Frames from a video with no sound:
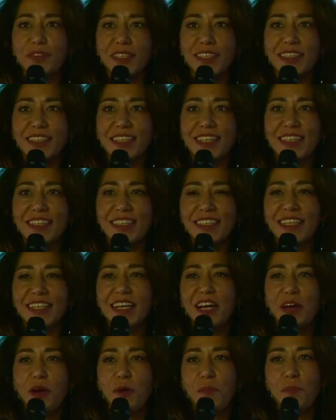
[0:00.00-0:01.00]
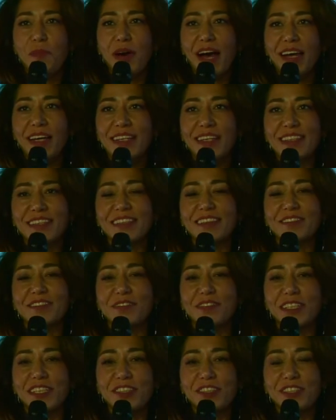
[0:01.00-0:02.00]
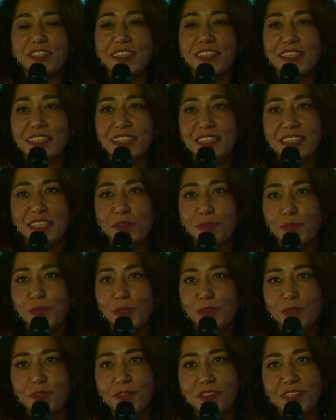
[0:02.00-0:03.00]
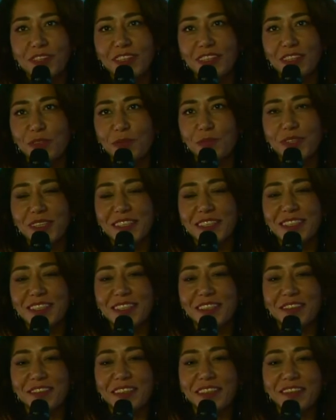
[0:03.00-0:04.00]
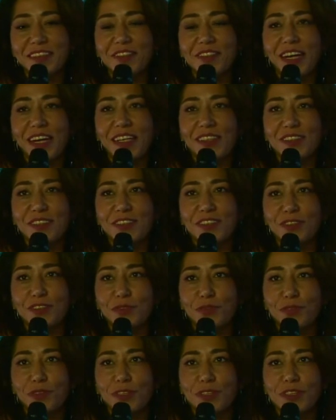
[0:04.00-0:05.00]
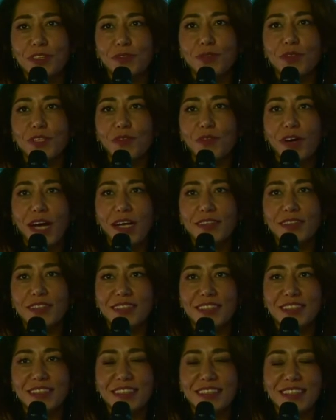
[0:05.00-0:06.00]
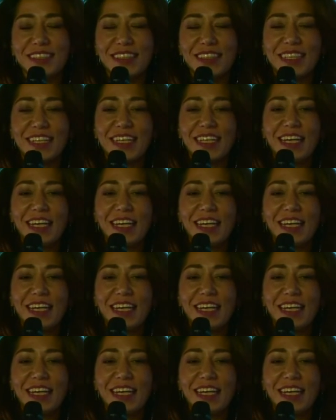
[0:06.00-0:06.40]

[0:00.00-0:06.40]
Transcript: thing, buying inflation-linked bonds here in Brazil and trying to look for the real assets.